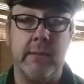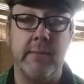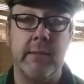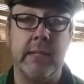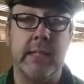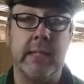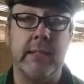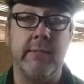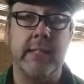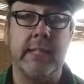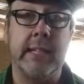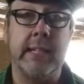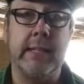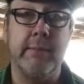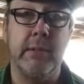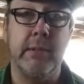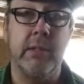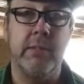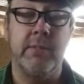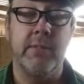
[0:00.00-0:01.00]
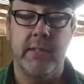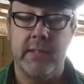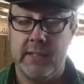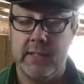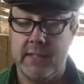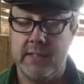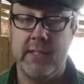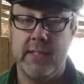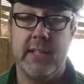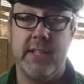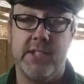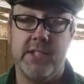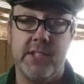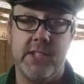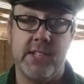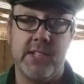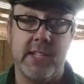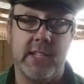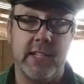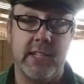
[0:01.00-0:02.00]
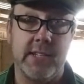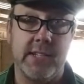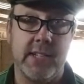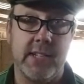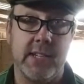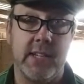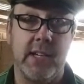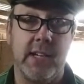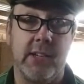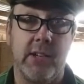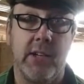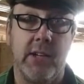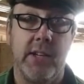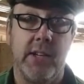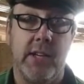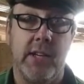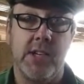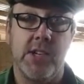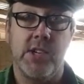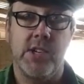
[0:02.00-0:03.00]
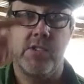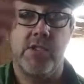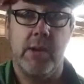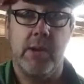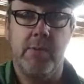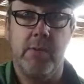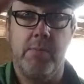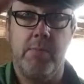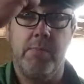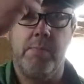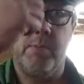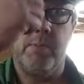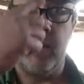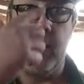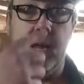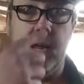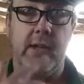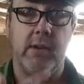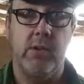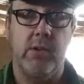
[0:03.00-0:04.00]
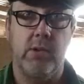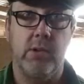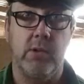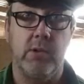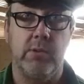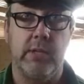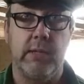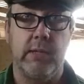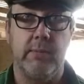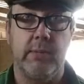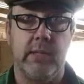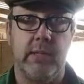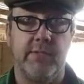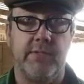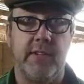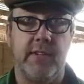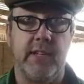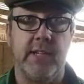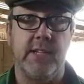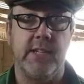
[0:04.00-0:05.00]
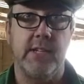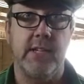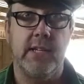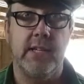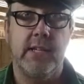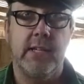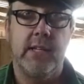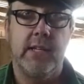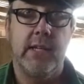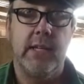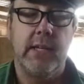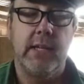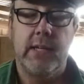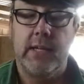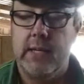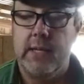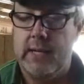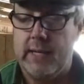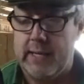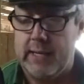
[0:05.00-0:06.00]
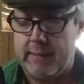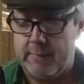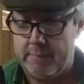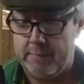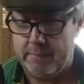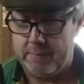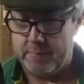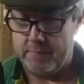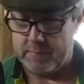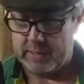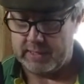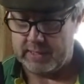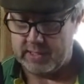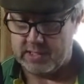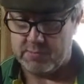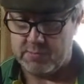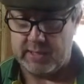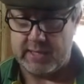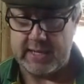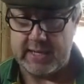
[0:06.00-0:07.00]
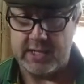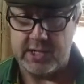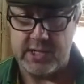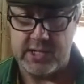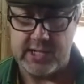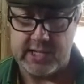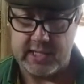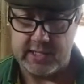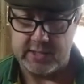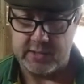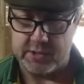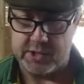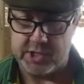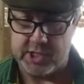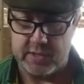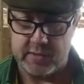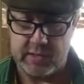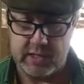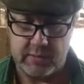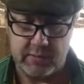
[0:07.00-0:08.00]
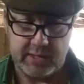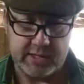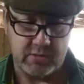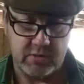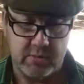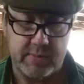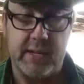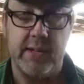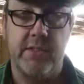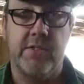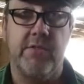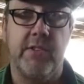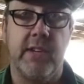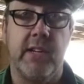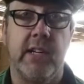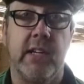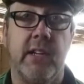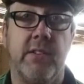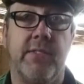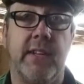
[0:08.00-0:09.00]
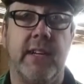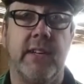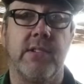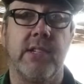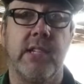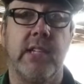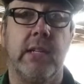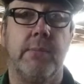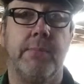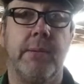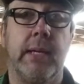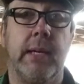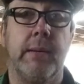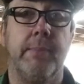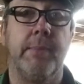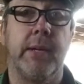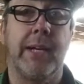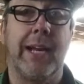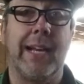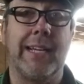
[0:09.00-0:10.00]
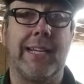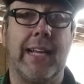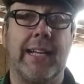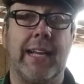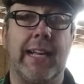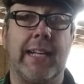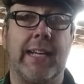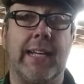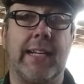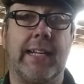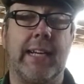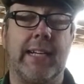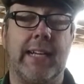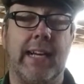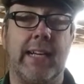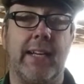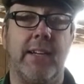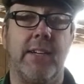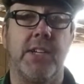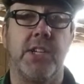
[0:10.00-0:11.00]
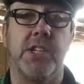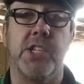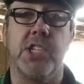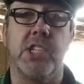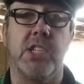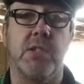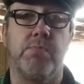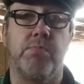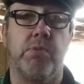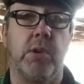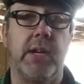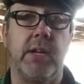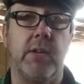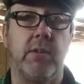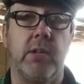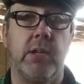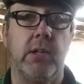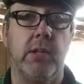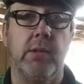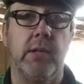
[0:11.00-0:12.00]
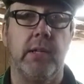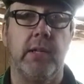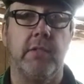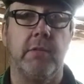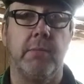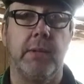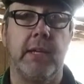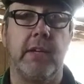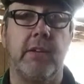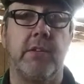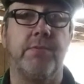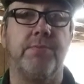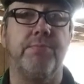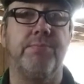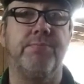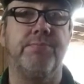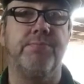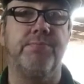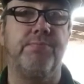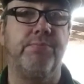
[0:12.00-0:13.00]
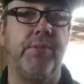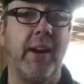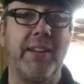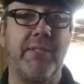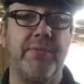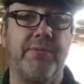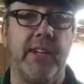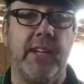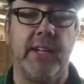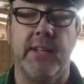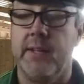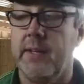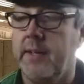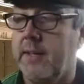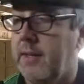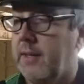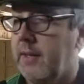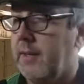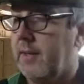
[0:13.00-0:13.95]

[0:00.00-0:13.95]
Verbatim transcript: timing cover came off, the engine started. I got a nice stripe of black oil down my face. Um, because when the engine started on choke, it went to about three and a half thousand RPM, clack, clack, clack, clack, clack, clack, and just sprayed oil all over me. Great fun